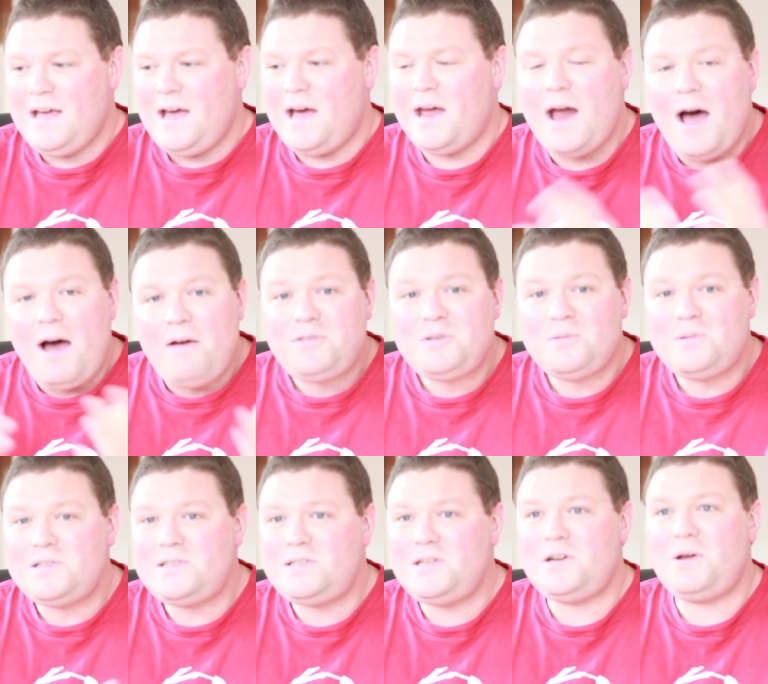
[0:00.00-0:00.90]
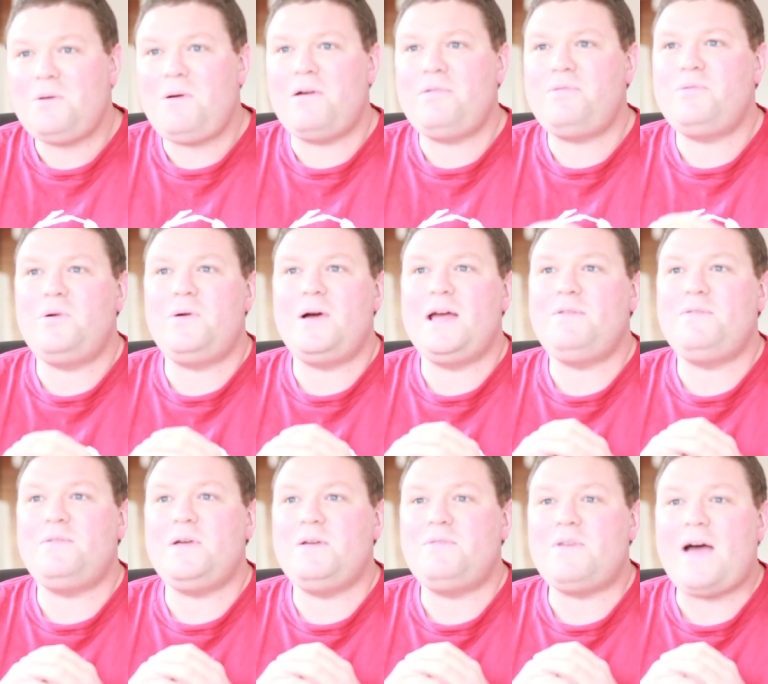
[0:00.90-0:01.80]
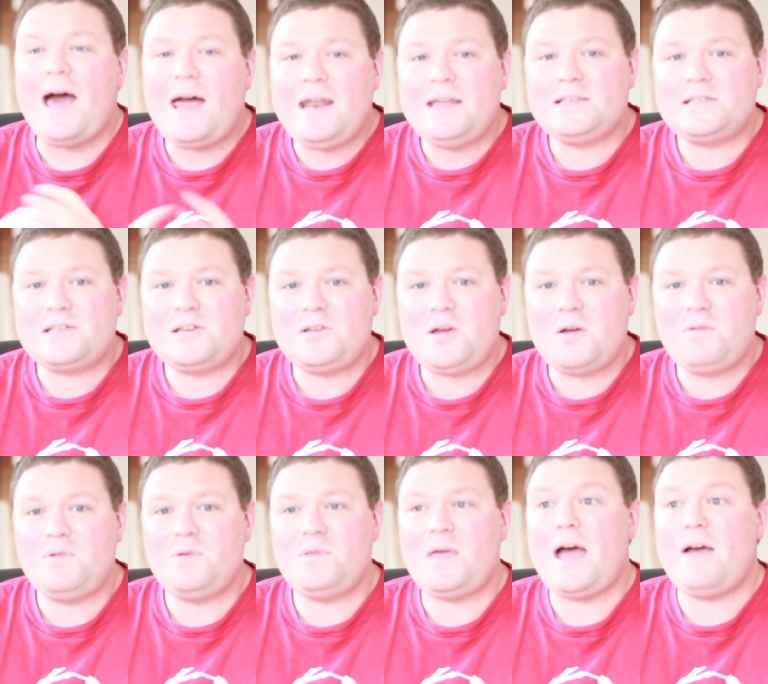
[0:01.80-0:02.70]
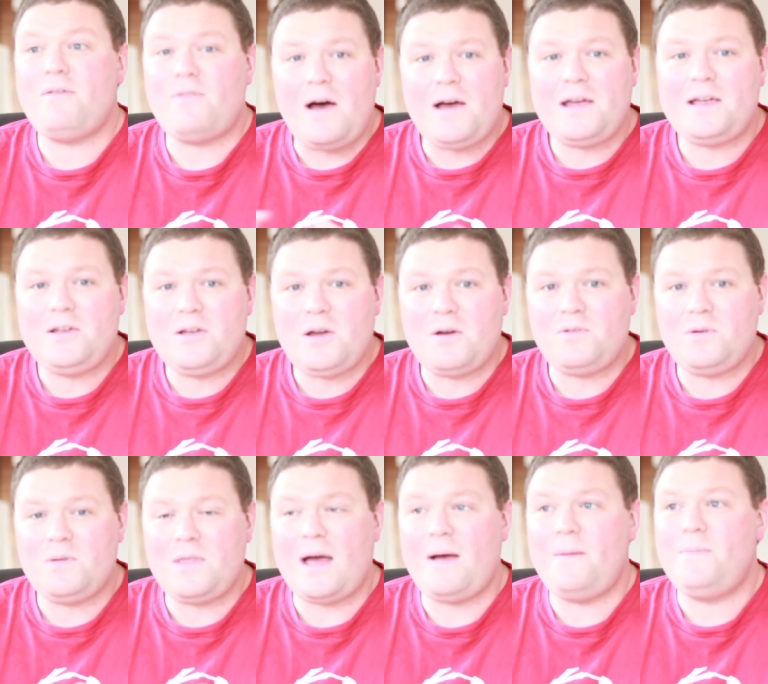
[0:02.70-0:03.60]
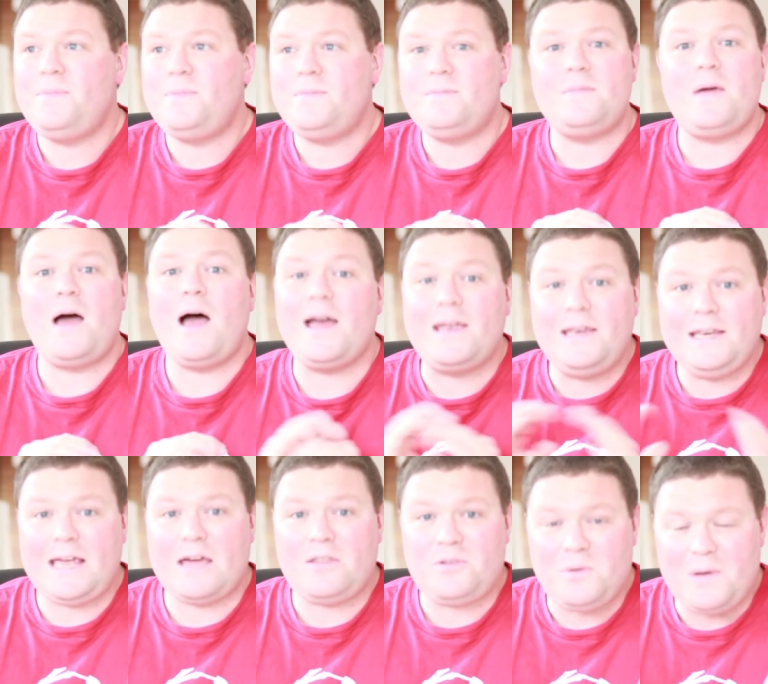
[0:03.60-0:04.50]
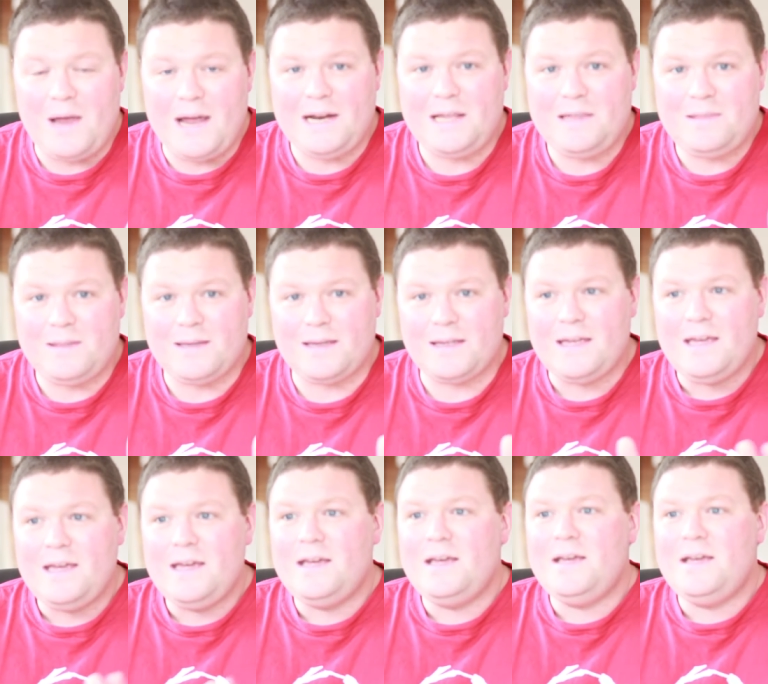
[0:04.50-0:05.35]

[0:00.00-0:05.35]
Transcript: and afterwards, you know, I thought if Alex can go through that, if I can go through that, I can get through anything.